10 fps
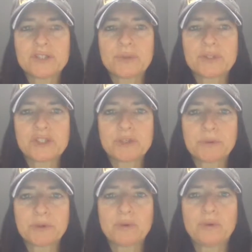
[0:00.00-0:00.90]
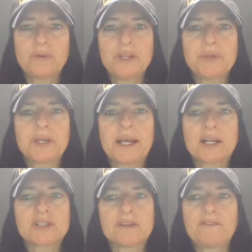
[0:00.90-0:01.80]
So it's super cool that you can
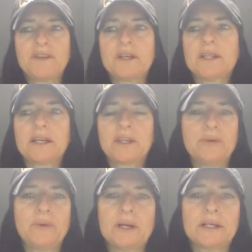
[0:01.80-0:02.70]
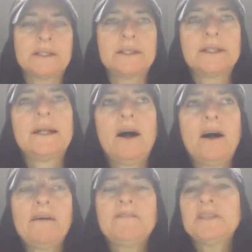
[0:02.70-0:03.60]
actually feel like you are
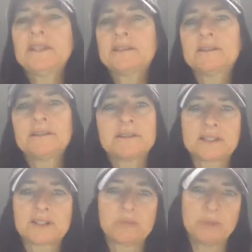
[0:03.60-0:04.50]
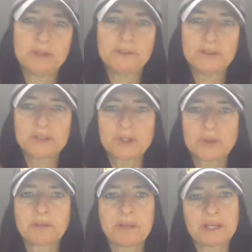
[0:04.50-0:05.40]
off in the hills at this beautiful
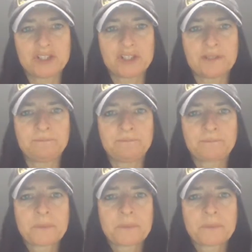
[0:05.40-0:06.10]
historic mansion.